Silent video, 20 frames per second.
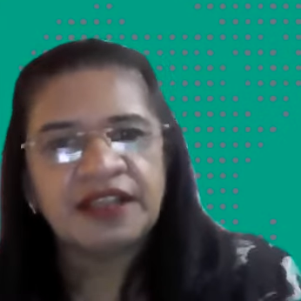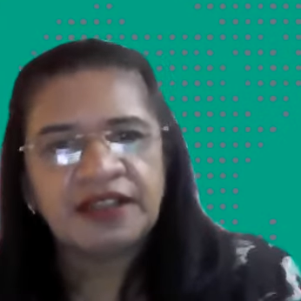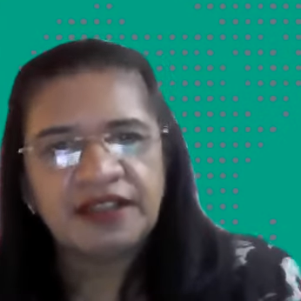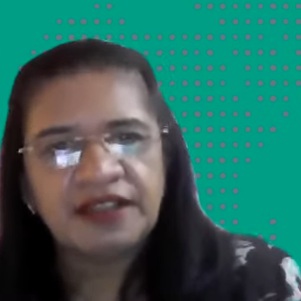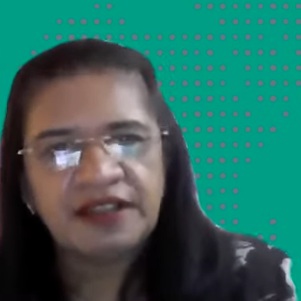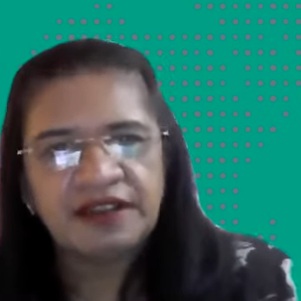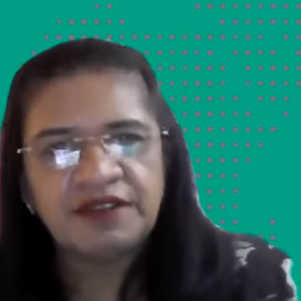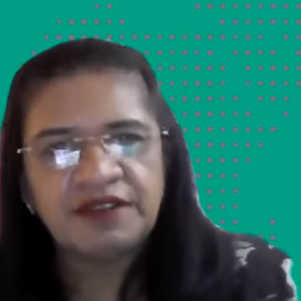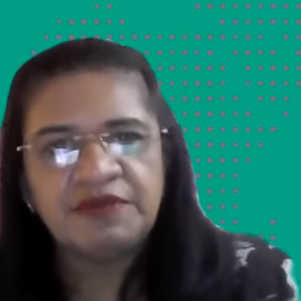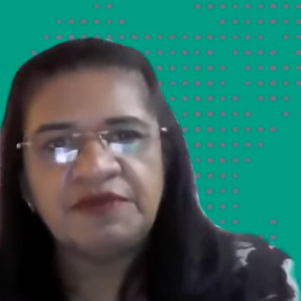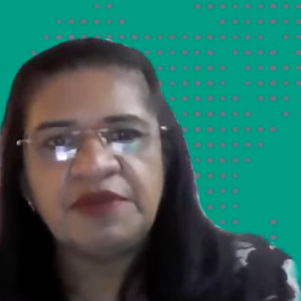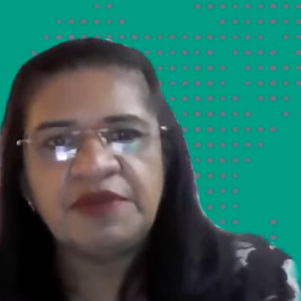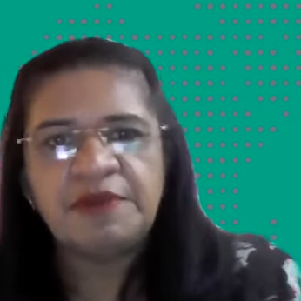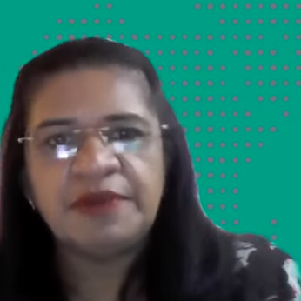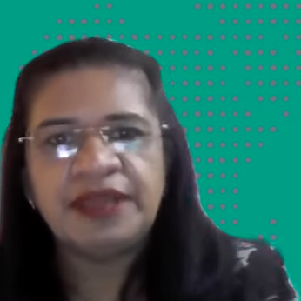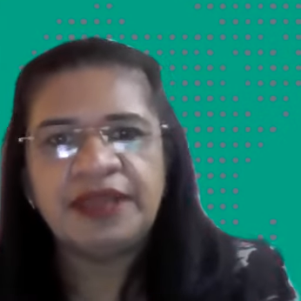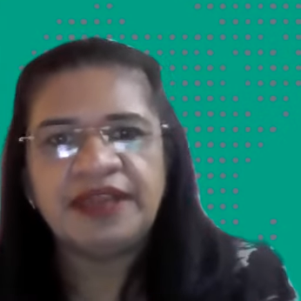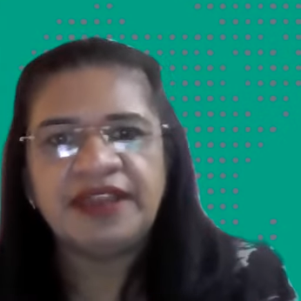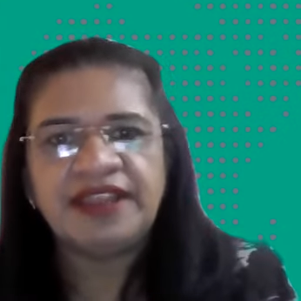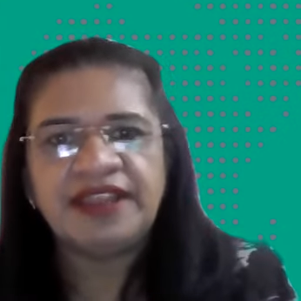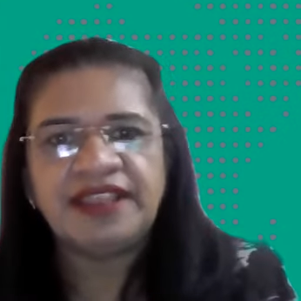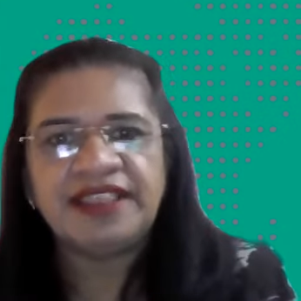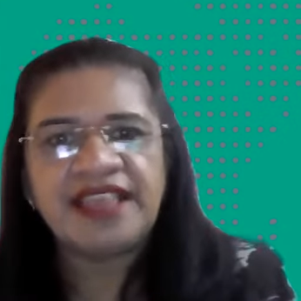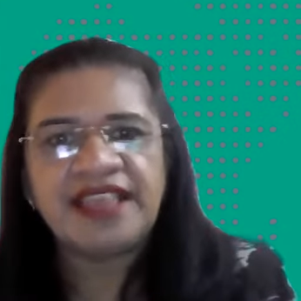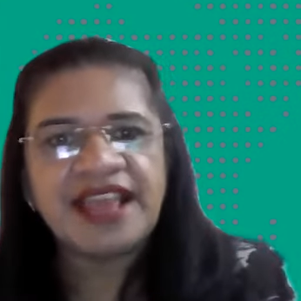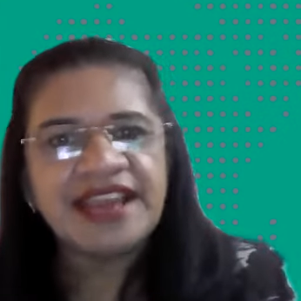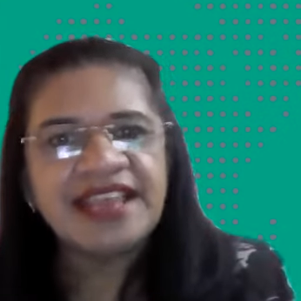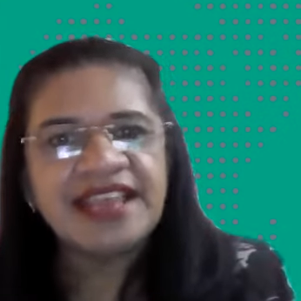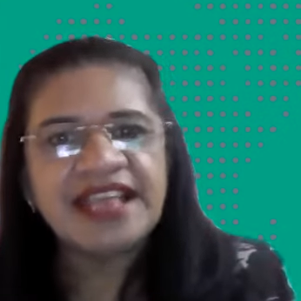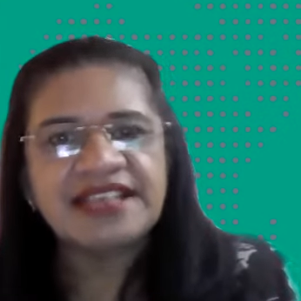the women
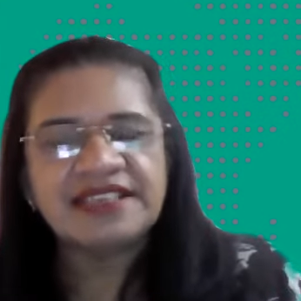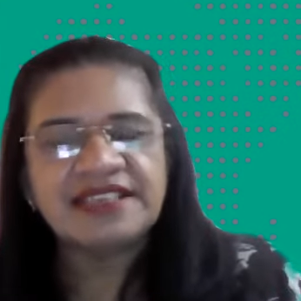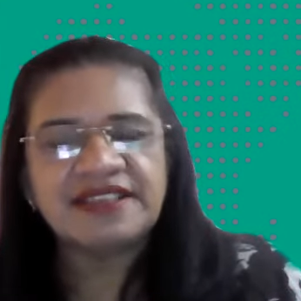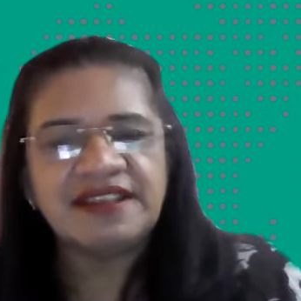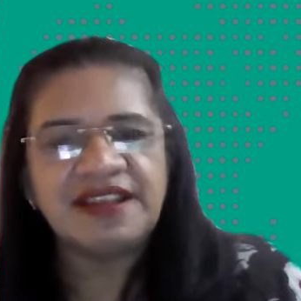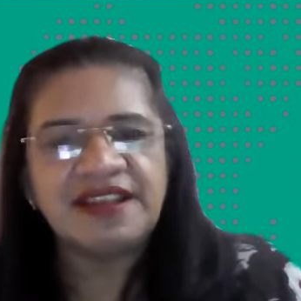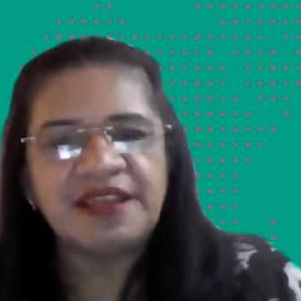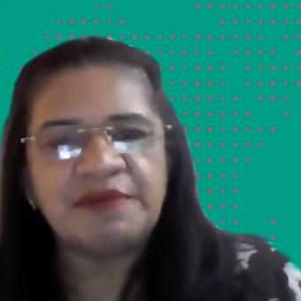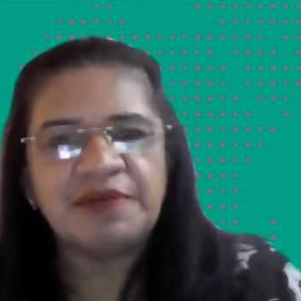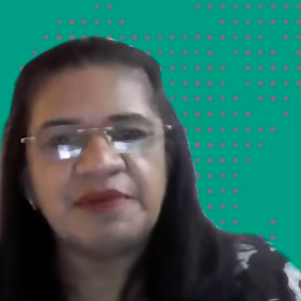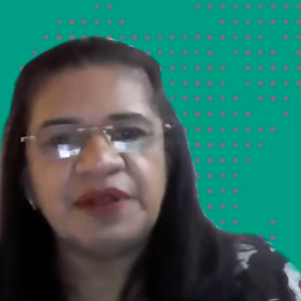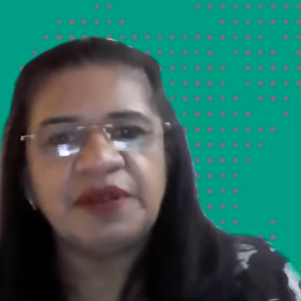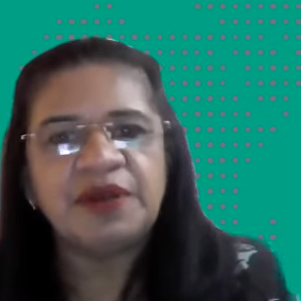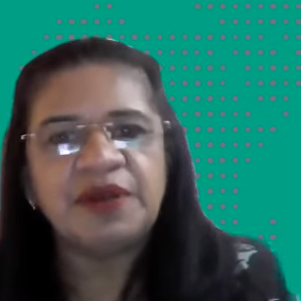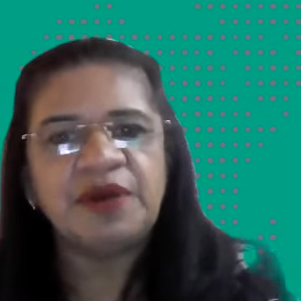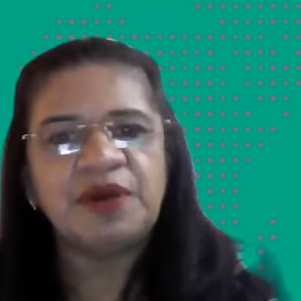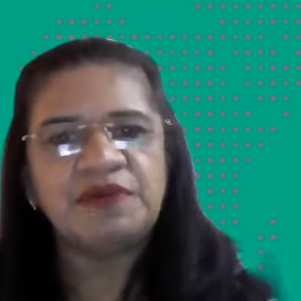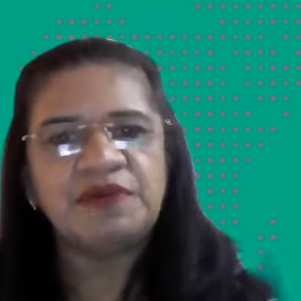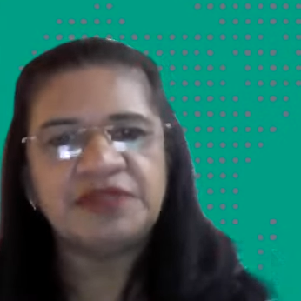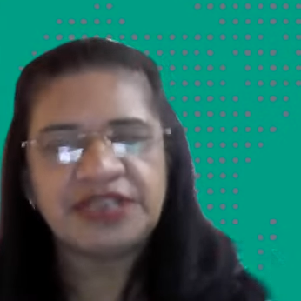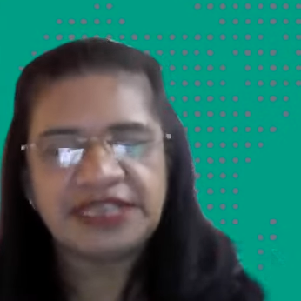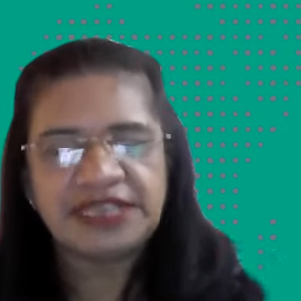then gets the label of